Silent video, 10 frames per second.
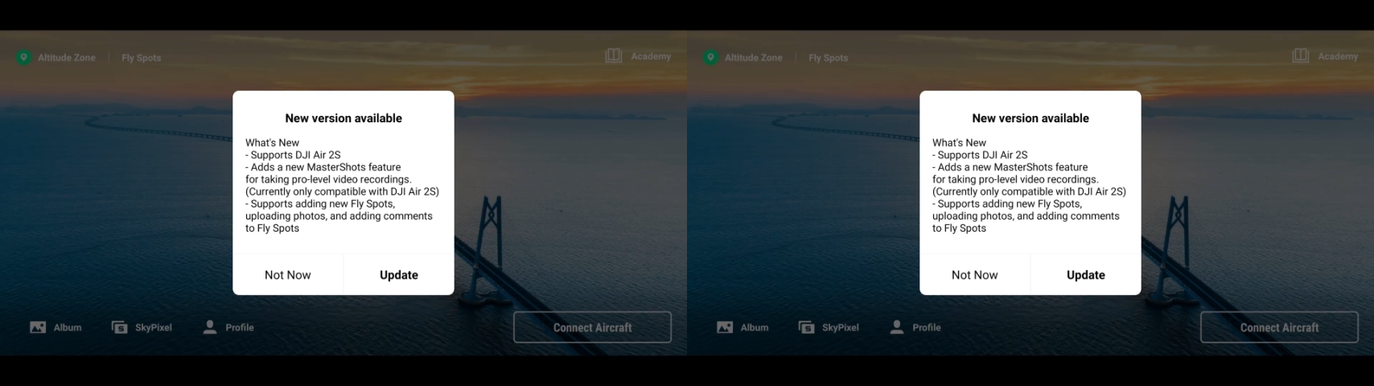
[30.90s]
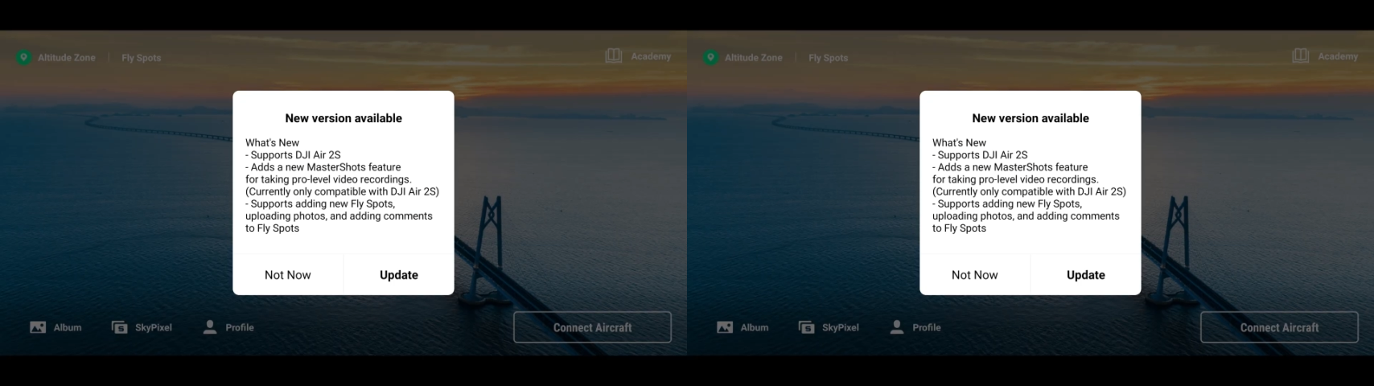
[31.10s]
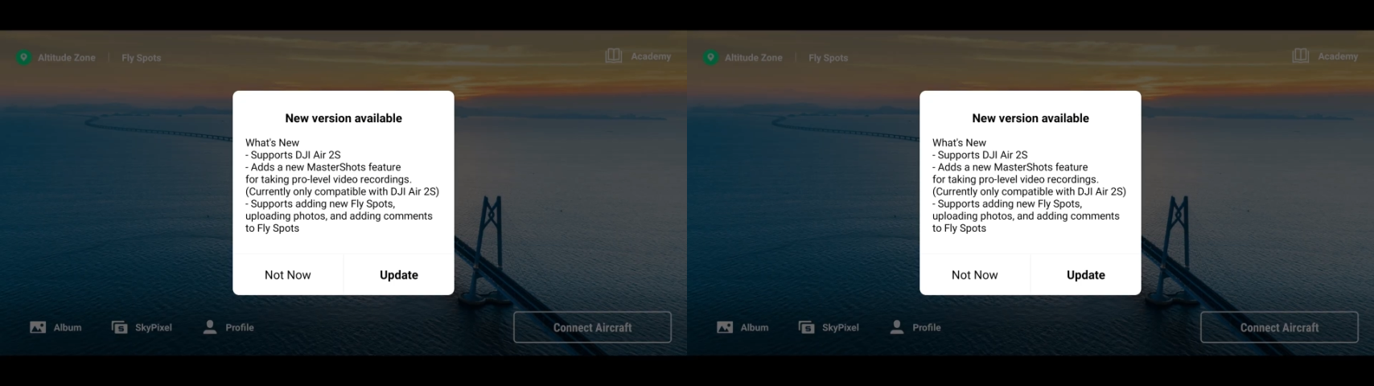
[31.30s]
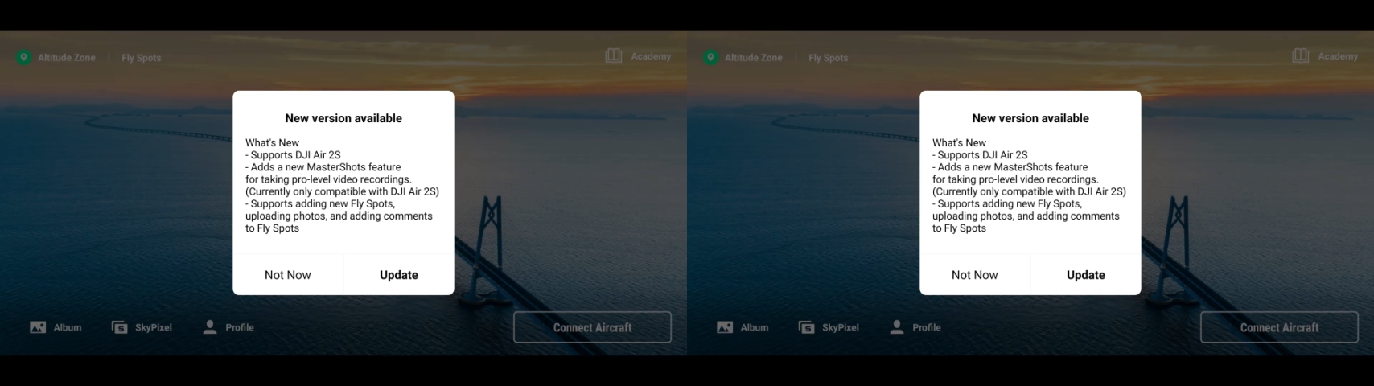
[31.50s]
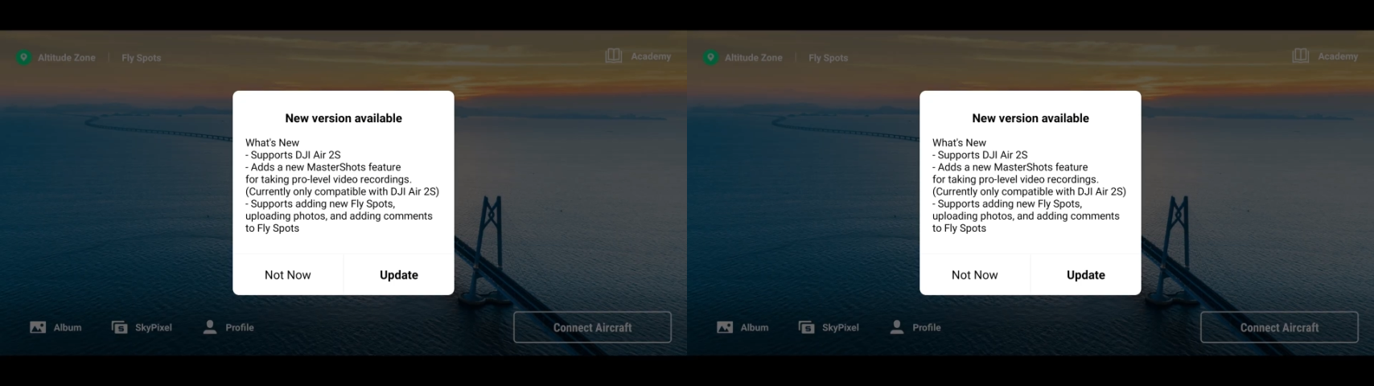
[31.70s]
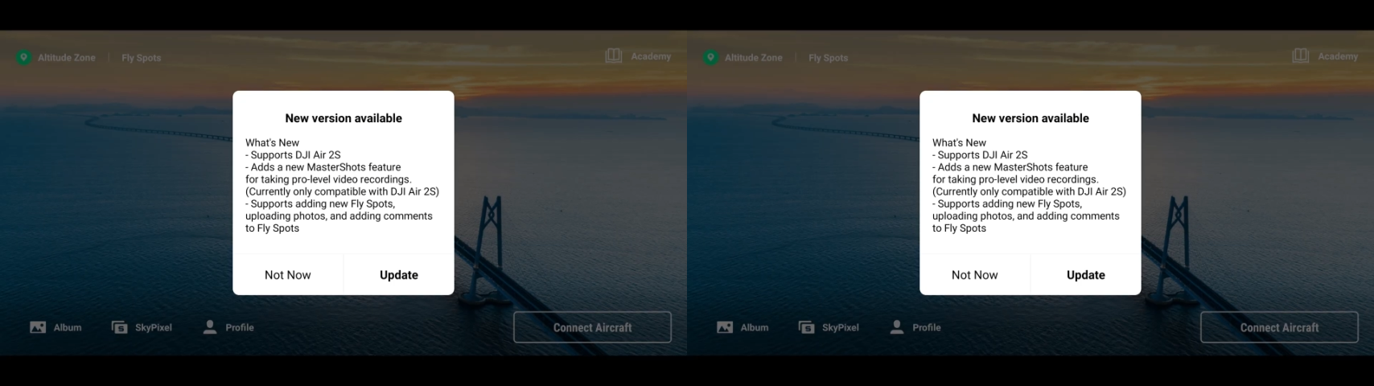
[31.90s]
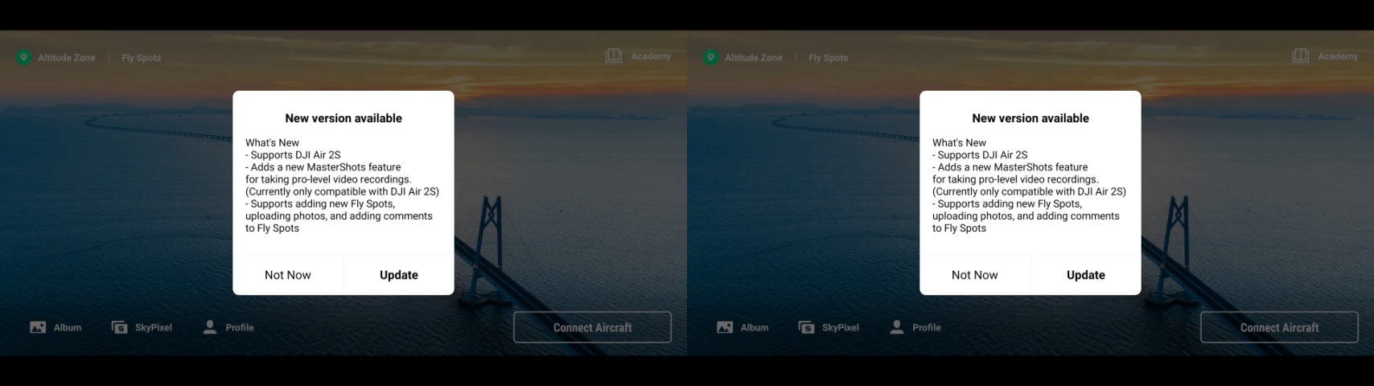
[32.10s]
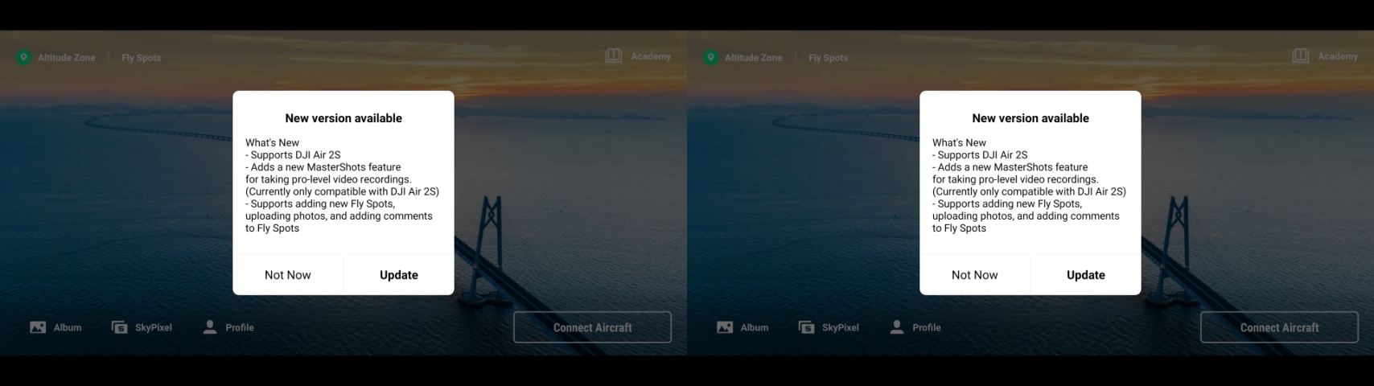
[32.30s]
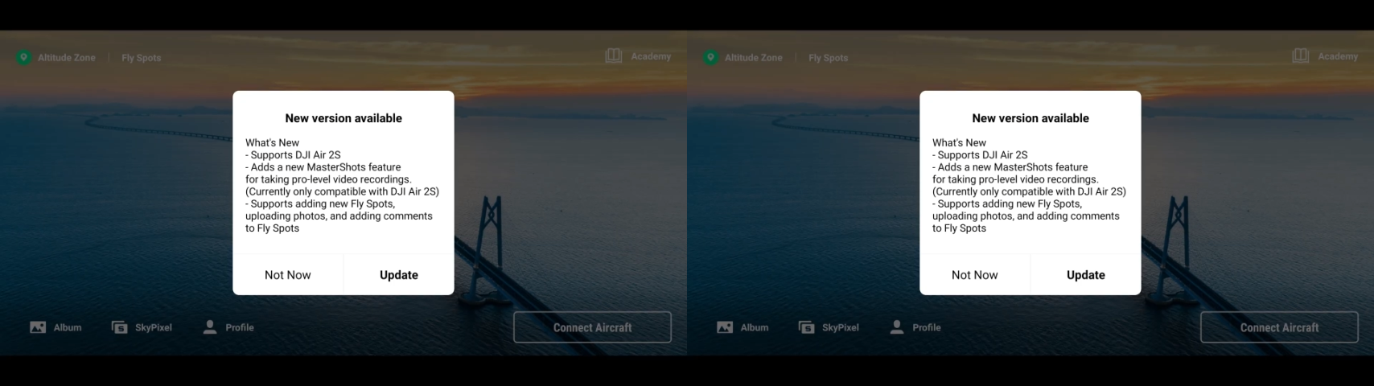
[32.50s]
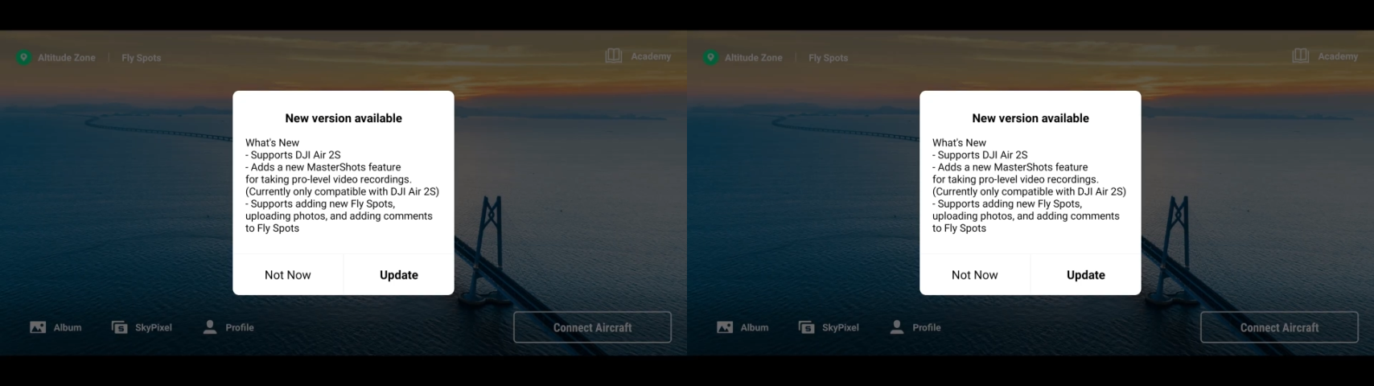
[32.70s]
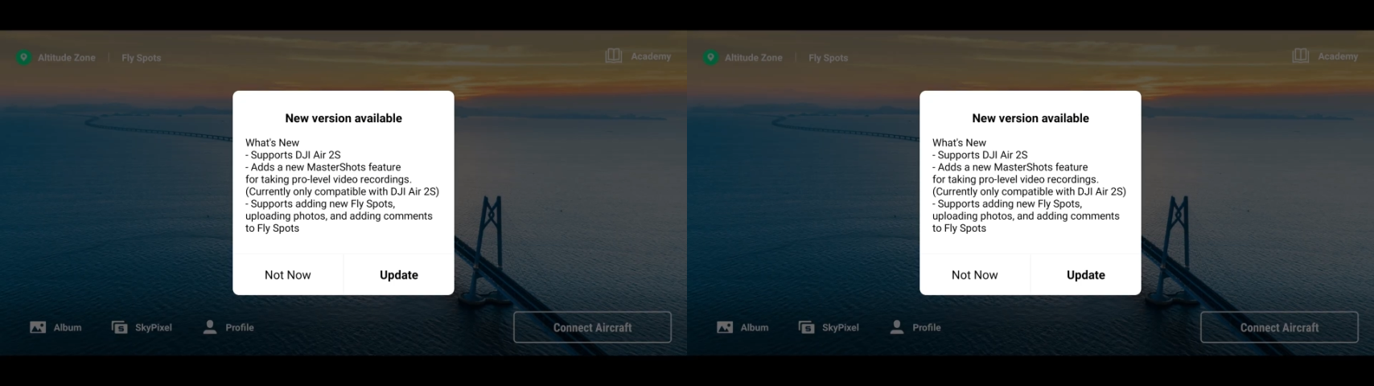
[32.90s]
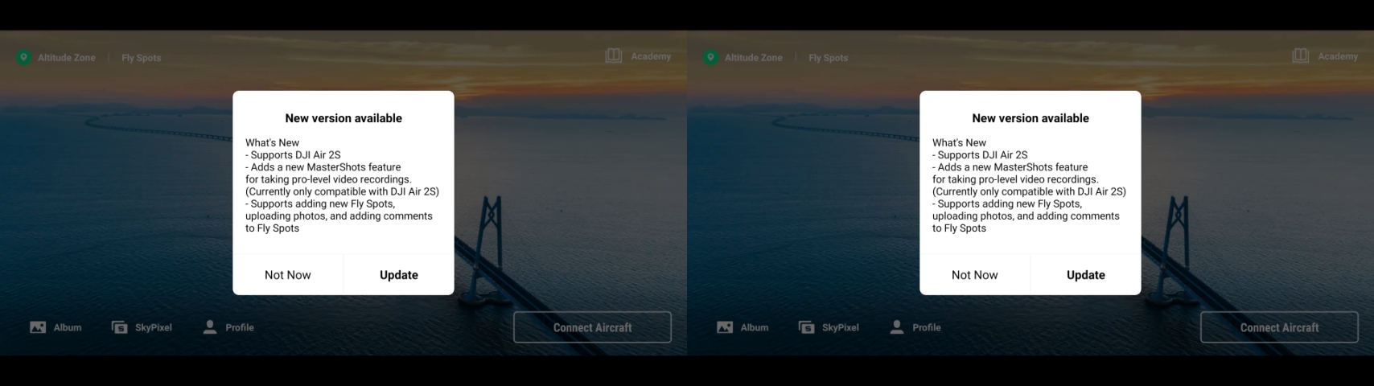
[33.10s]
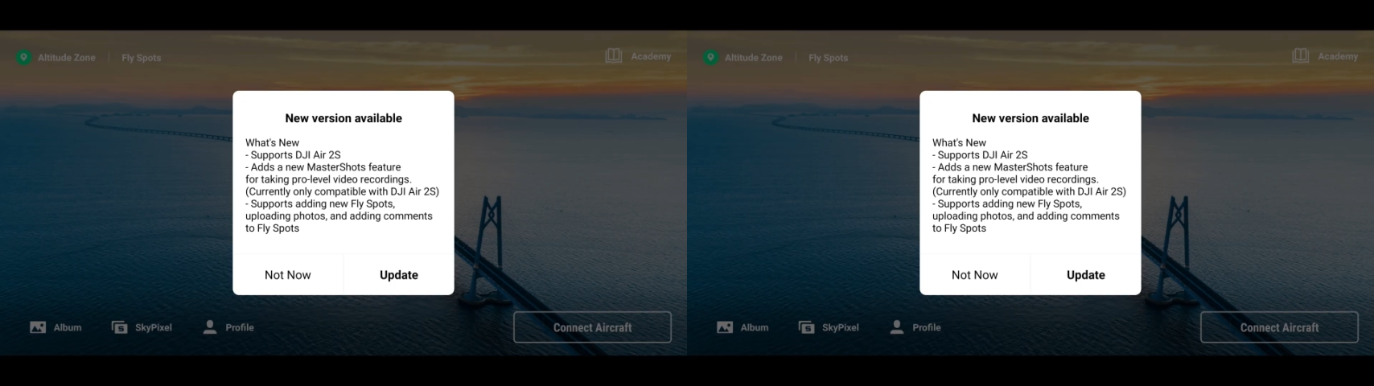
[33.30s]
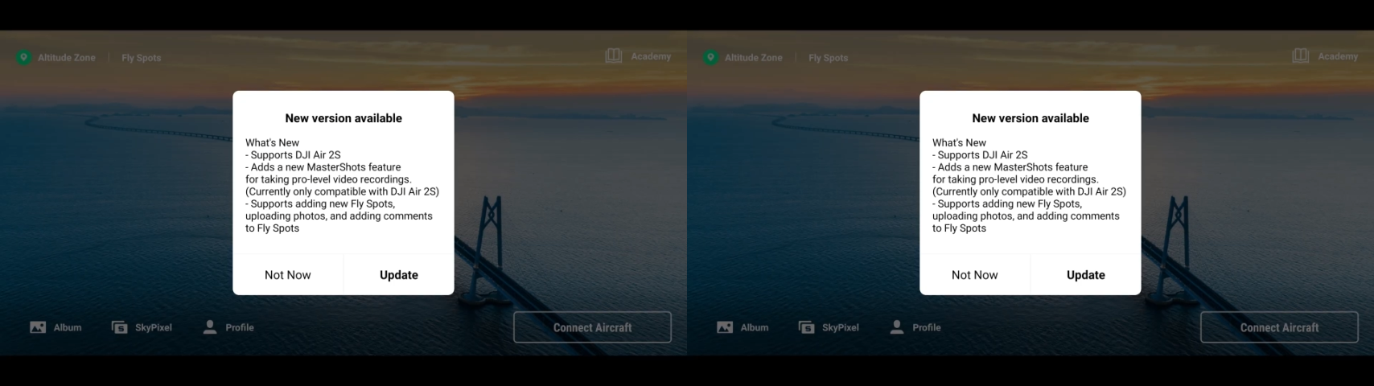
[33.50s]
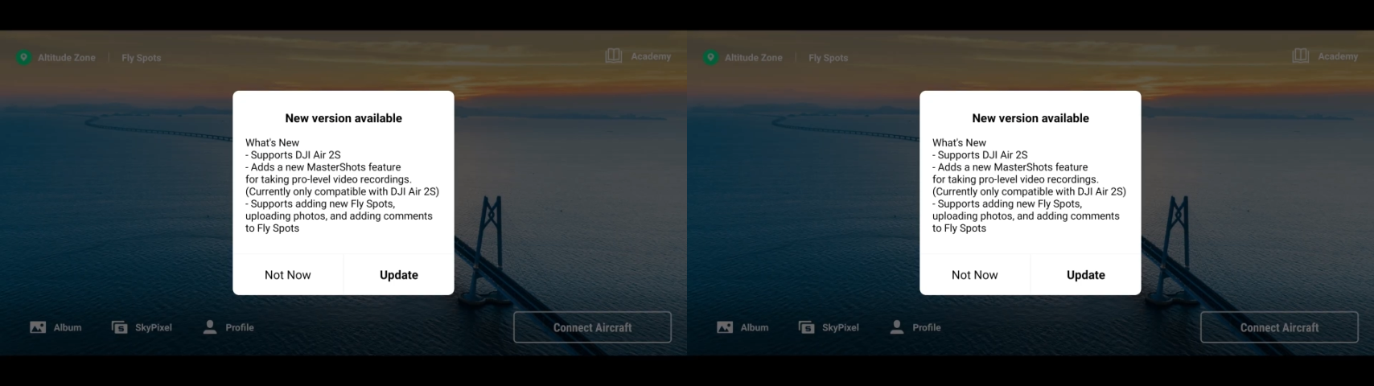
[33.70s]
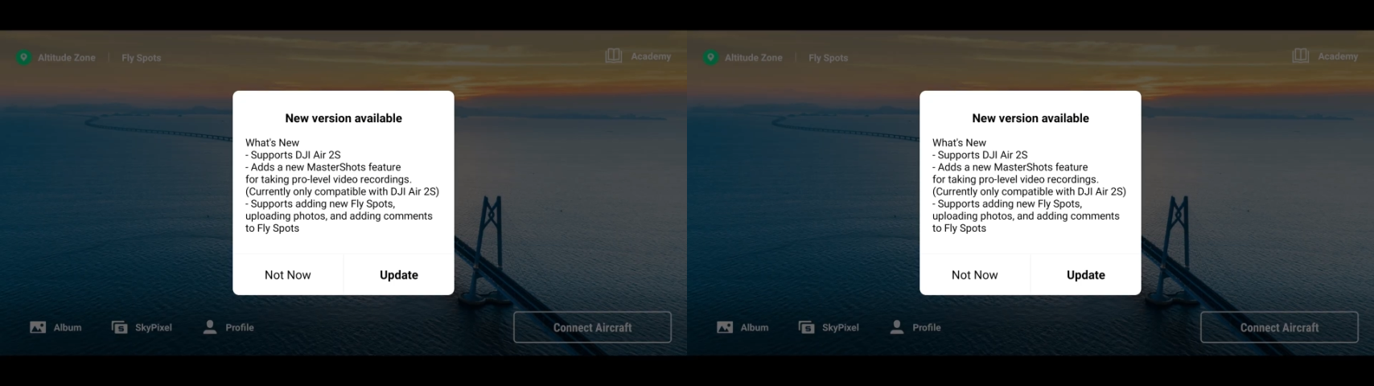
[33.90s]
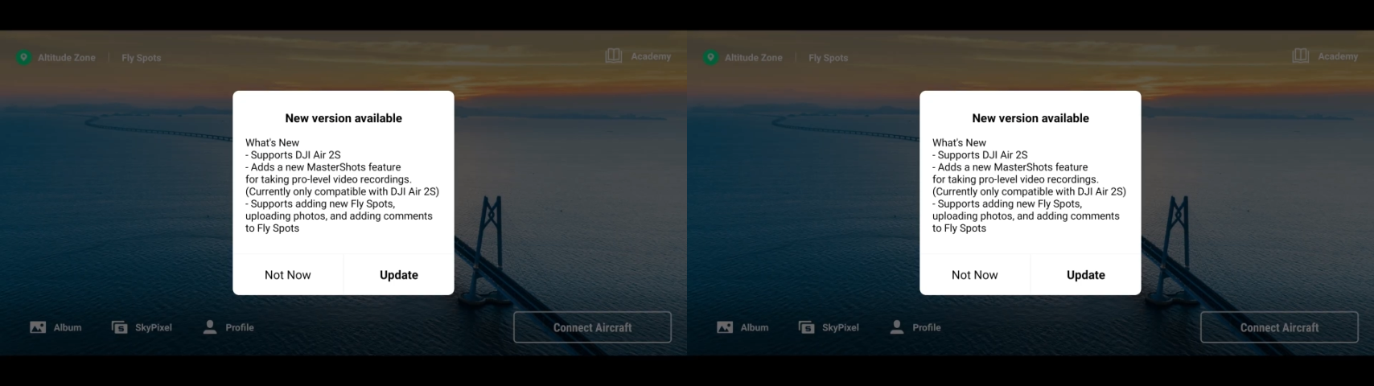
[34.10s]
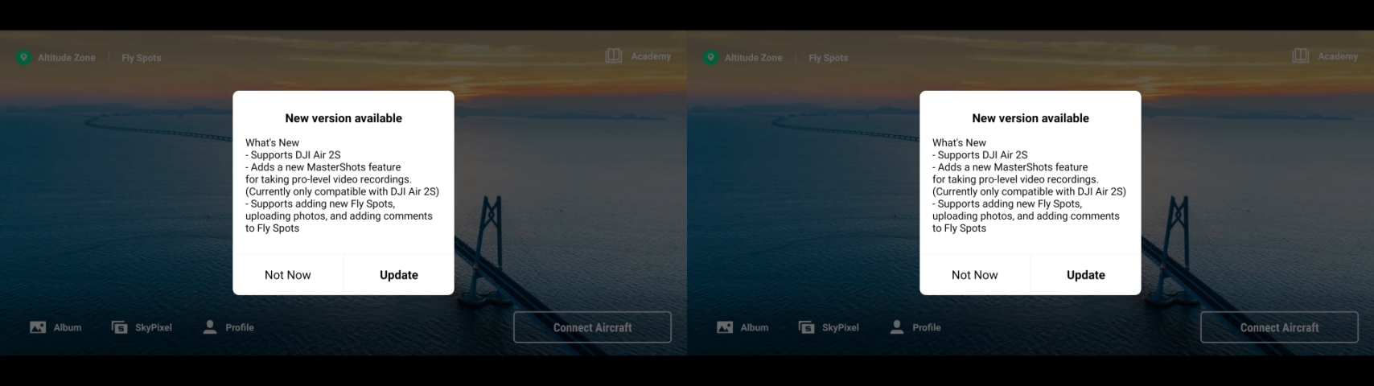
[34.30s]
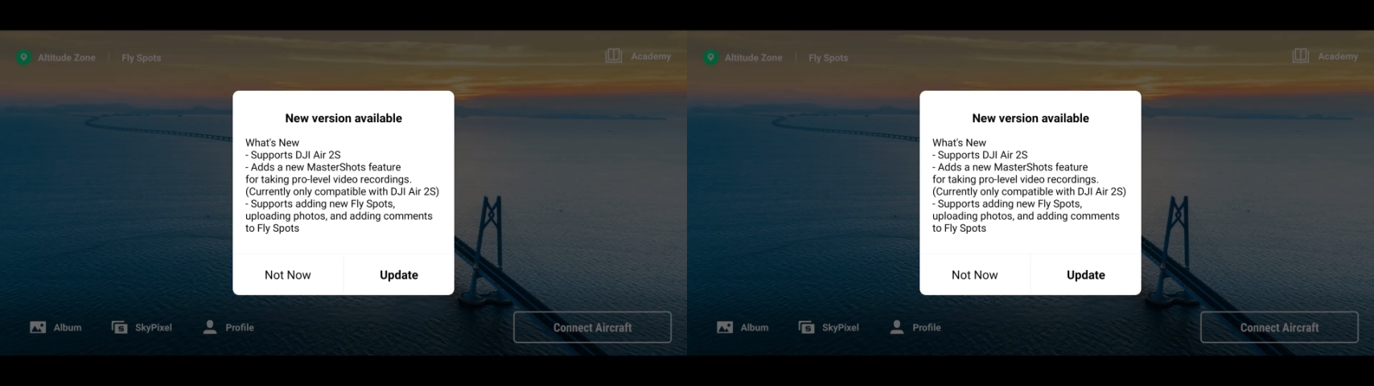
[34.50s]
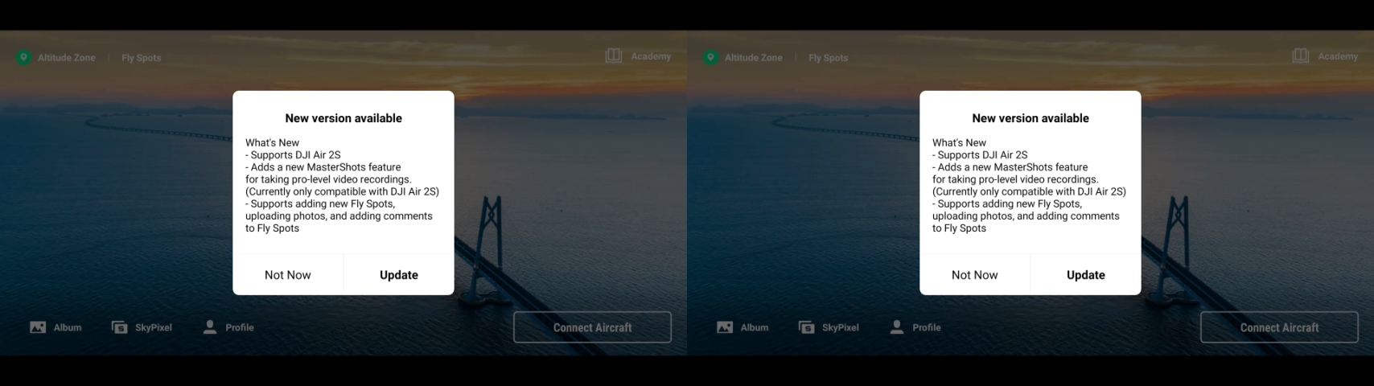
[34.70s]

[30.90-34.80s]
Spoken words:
No face is visible, so there are no lips to read.